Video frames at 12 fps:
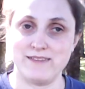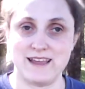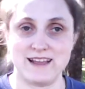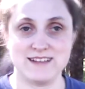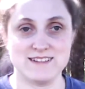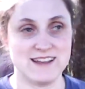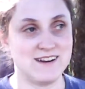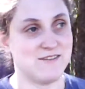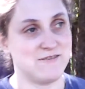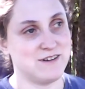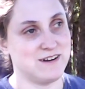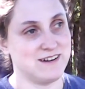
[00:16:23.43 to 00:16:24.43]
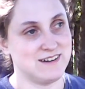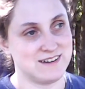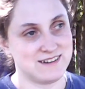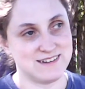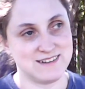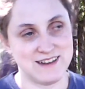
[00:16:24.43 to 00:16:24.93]
that because I don't want
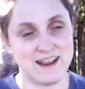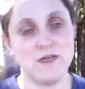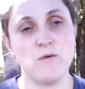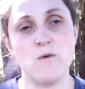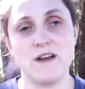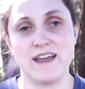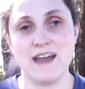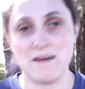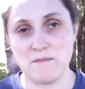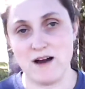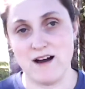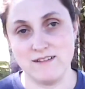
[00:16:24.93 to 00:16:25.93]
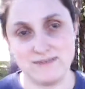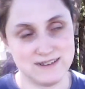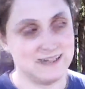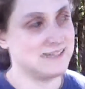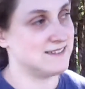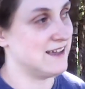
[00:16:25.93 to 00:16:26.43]
to come off as